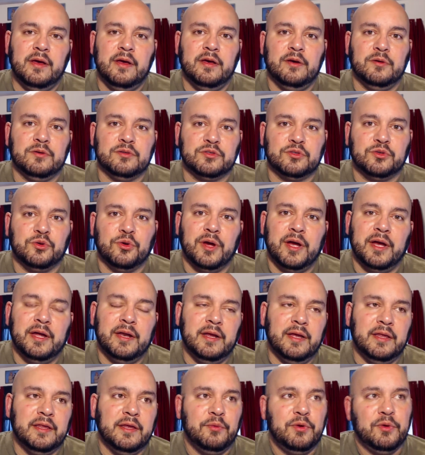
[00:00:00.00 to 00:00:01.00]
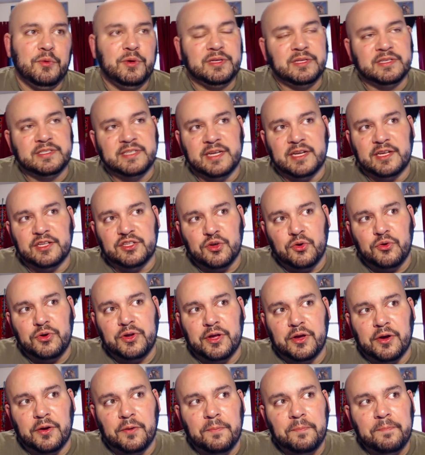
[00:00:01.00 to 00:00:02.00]
It was great. And then we went to San
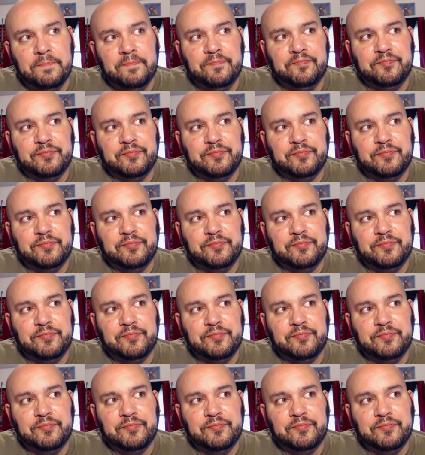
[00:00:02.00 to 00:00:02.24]
Antonio,